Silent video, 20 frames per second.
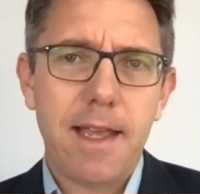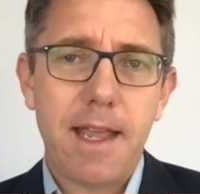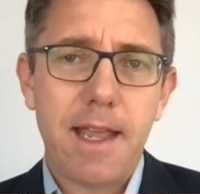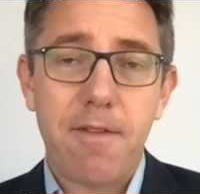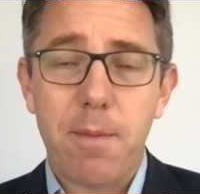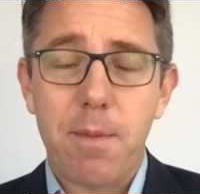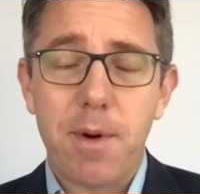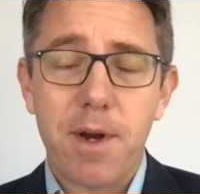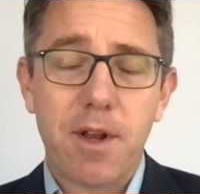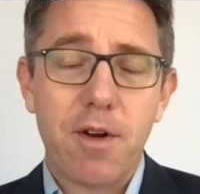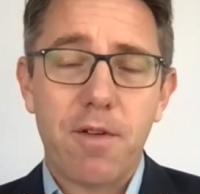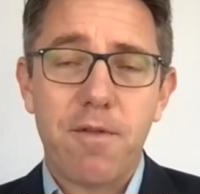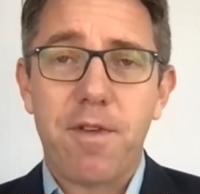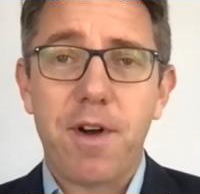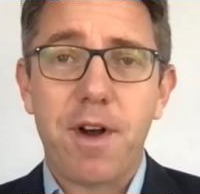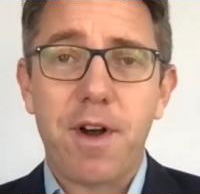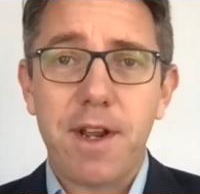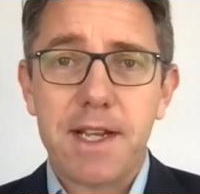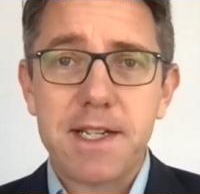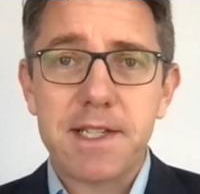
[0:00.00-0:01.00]
everybody got
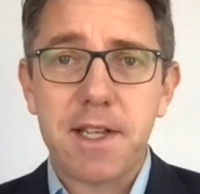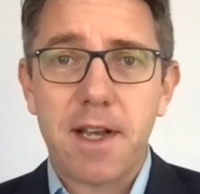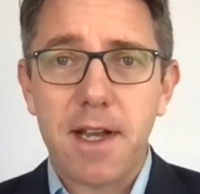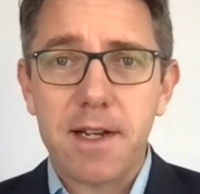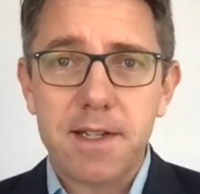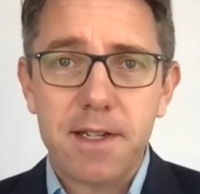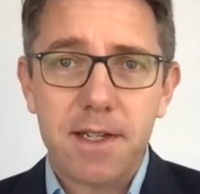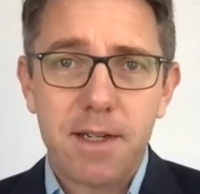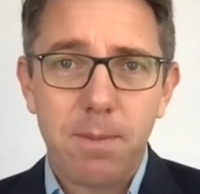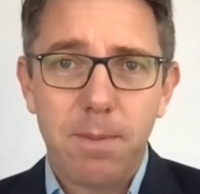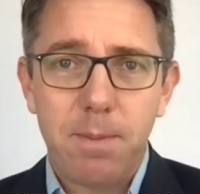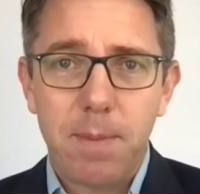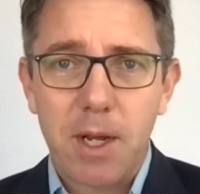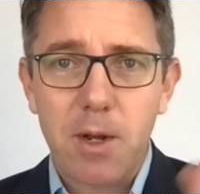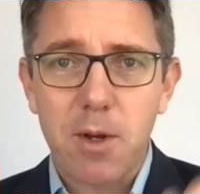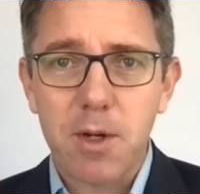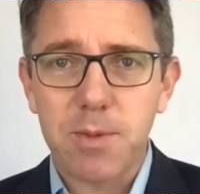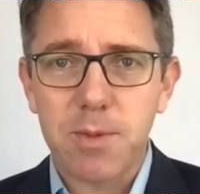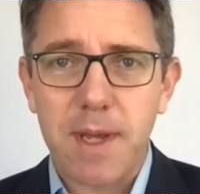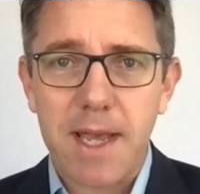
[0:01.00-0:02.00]
very excited
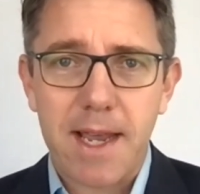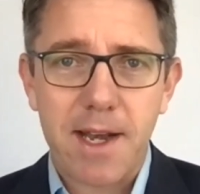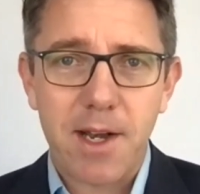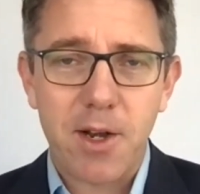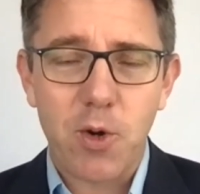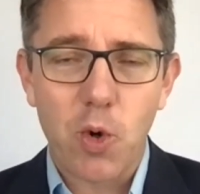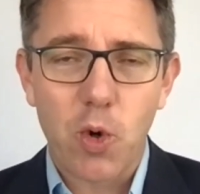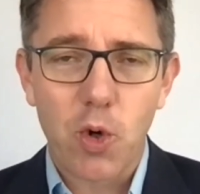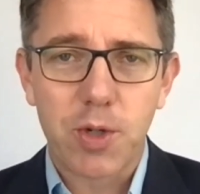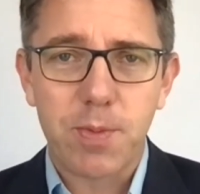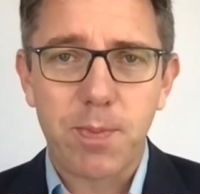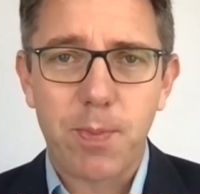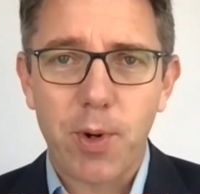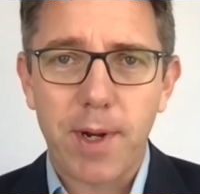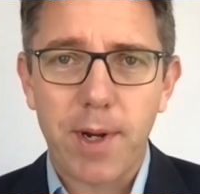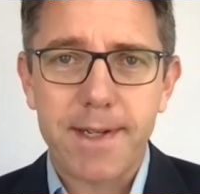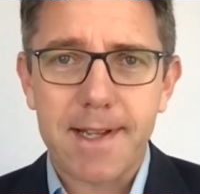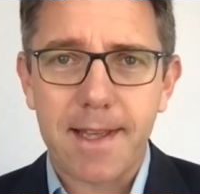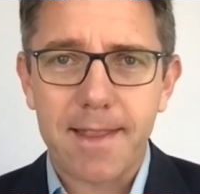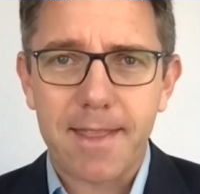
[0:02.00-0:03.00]
because we had a
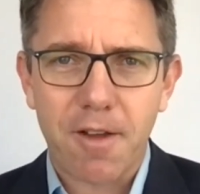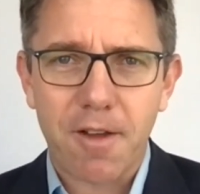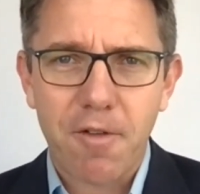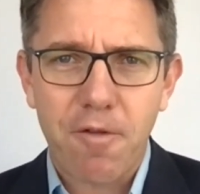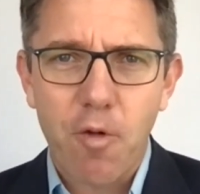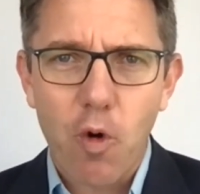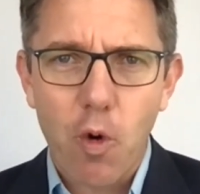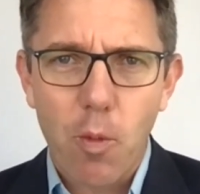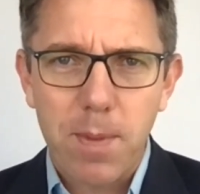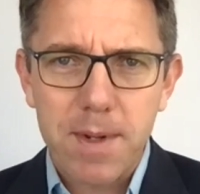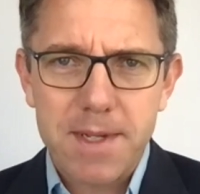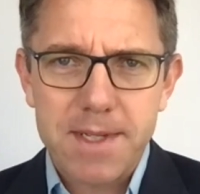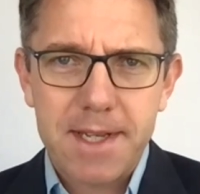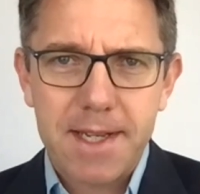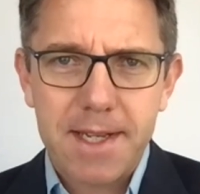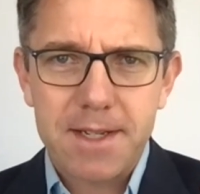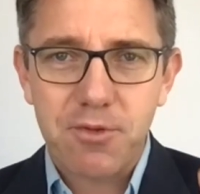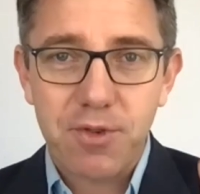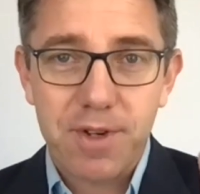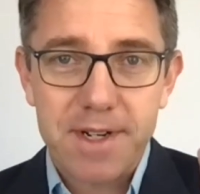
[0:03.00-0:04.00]

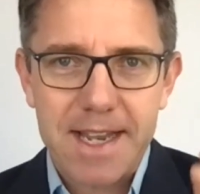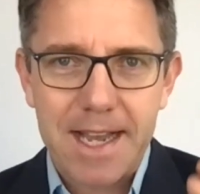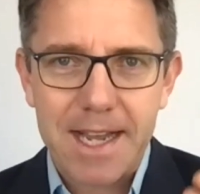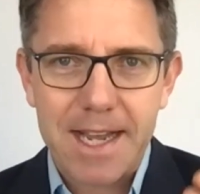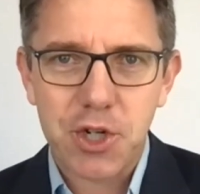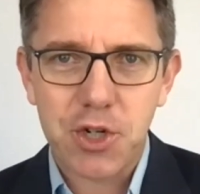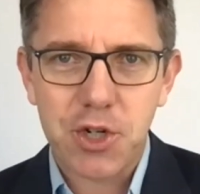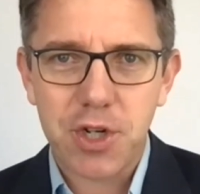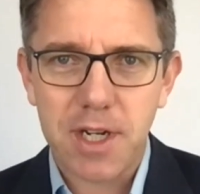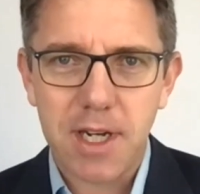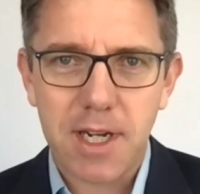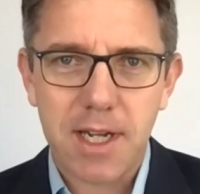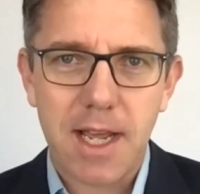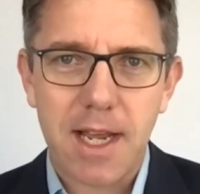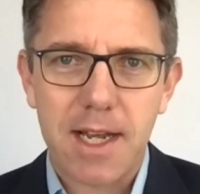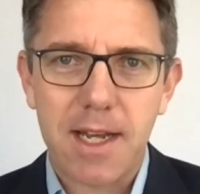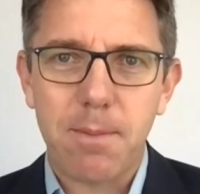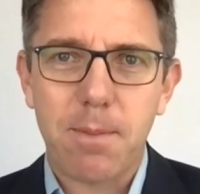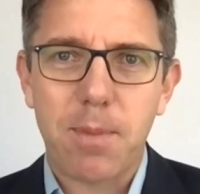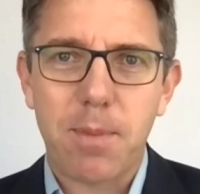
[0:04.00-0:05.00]
0.4% reduction in
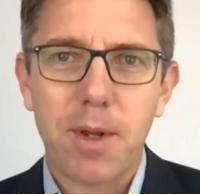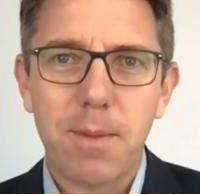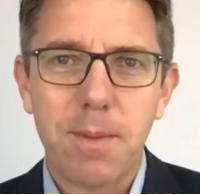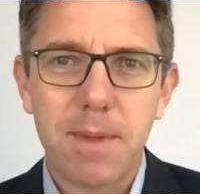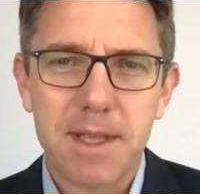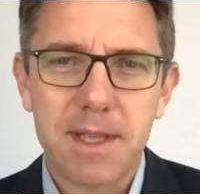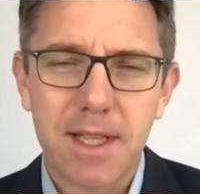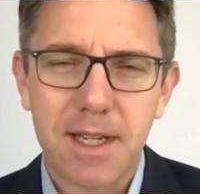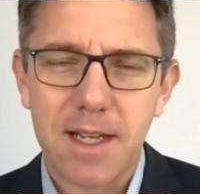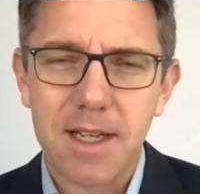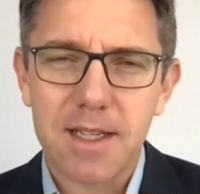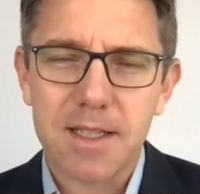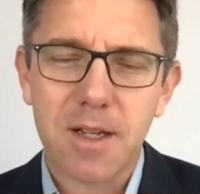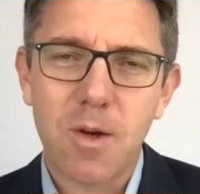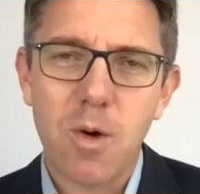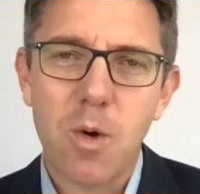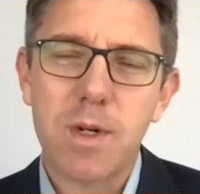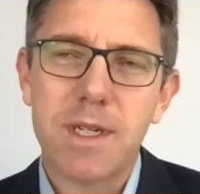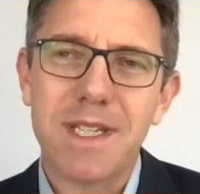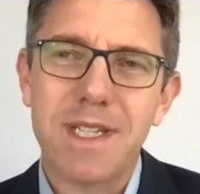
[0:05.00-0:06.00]
unemployment the last
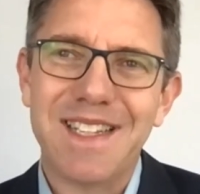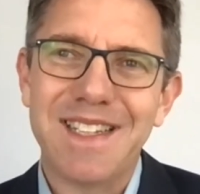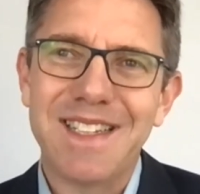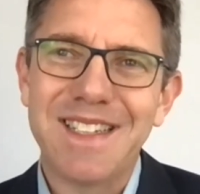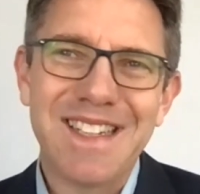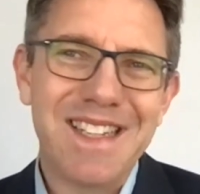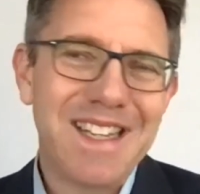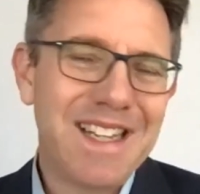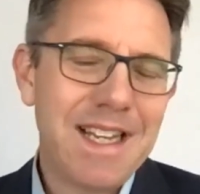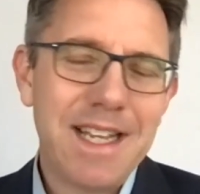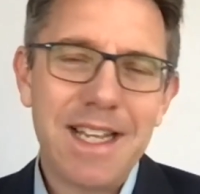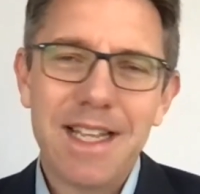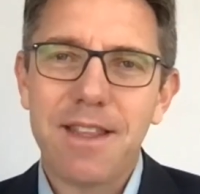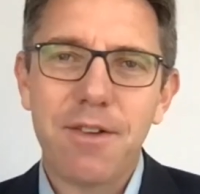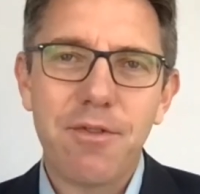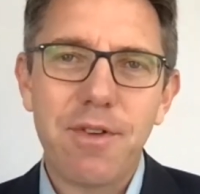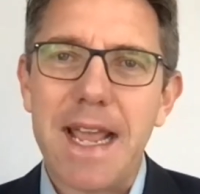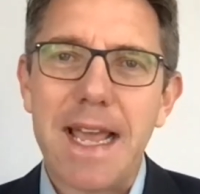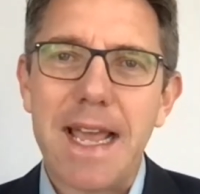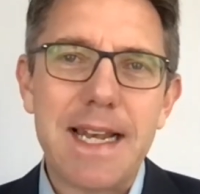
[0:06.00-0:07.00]
quarter.
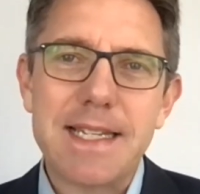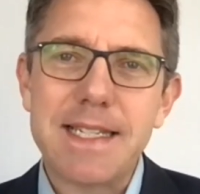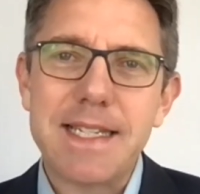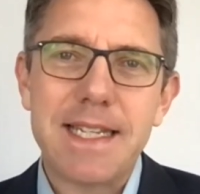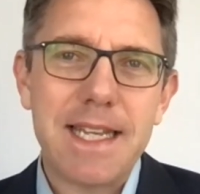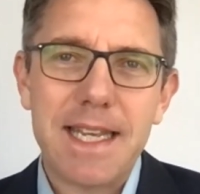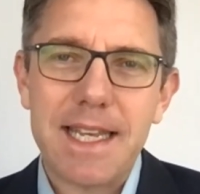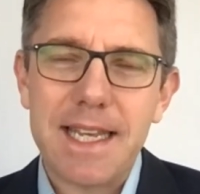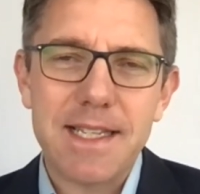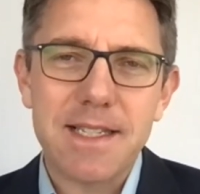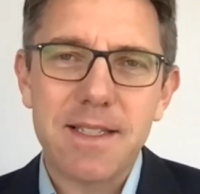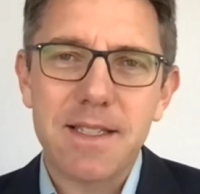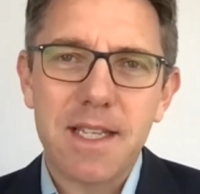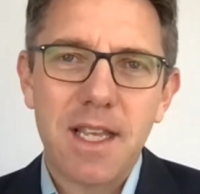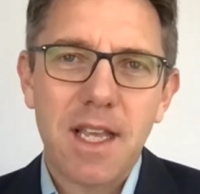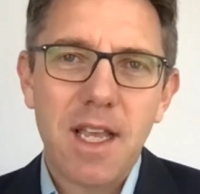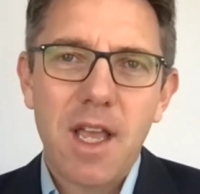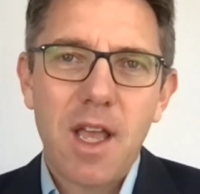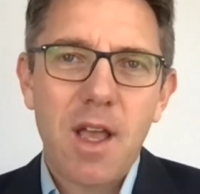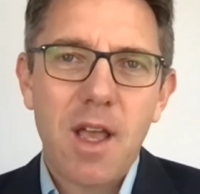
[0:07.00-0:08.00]
The reality
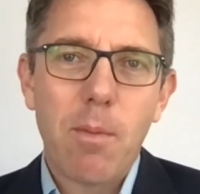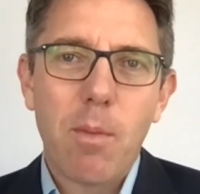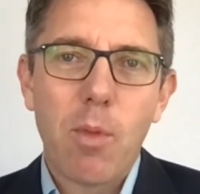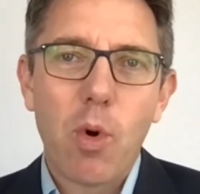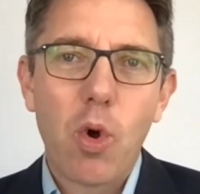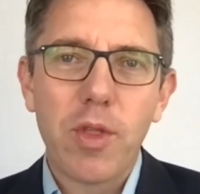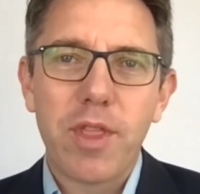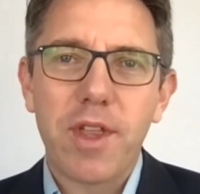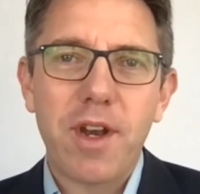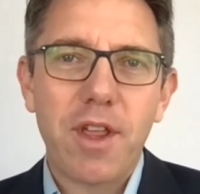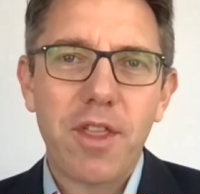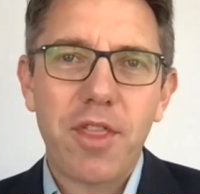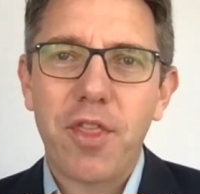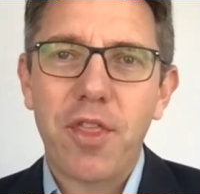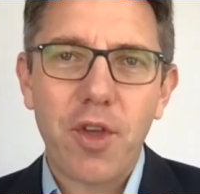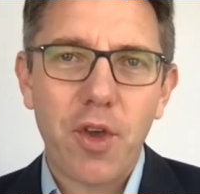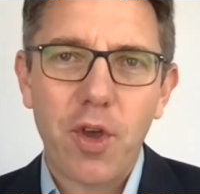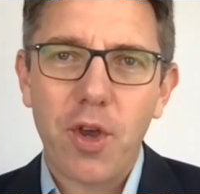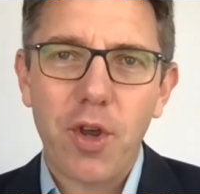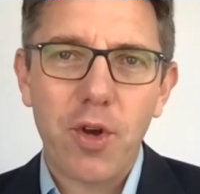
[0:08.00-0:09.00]
is more than a
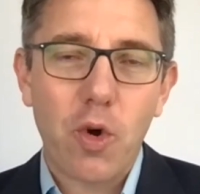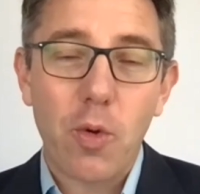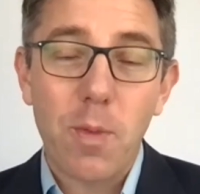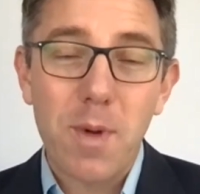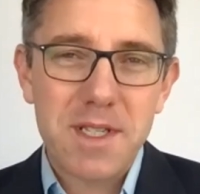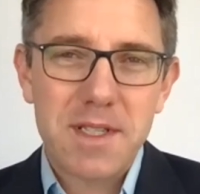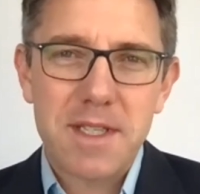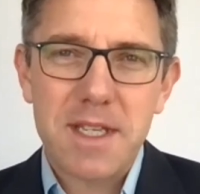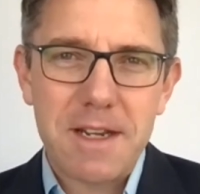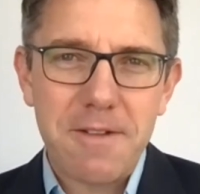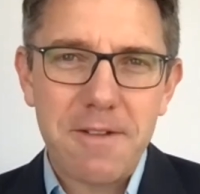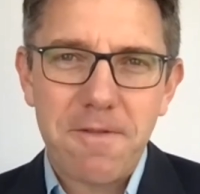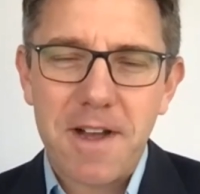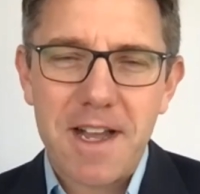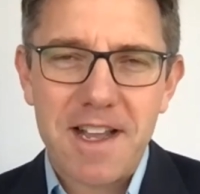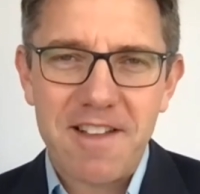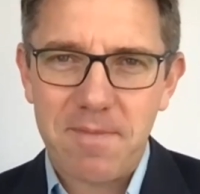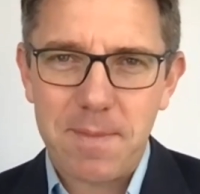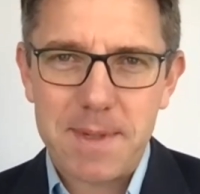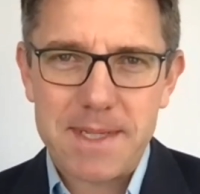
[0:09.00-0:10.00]
third, almost
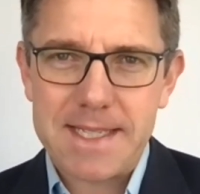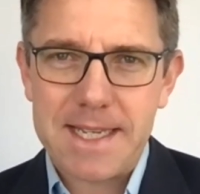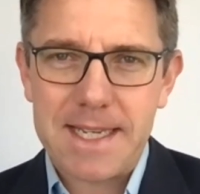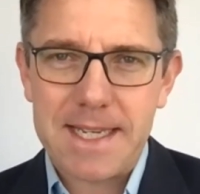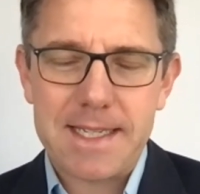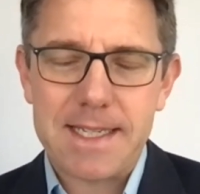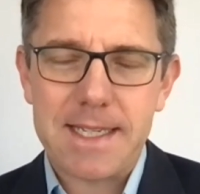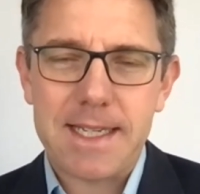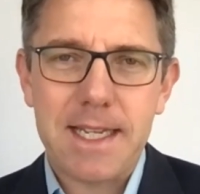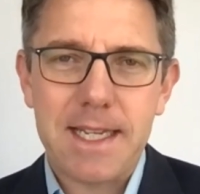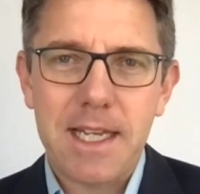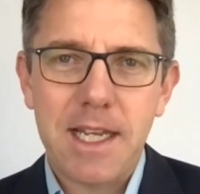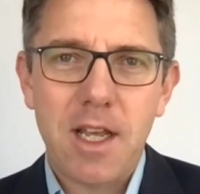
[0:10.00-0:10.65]
35%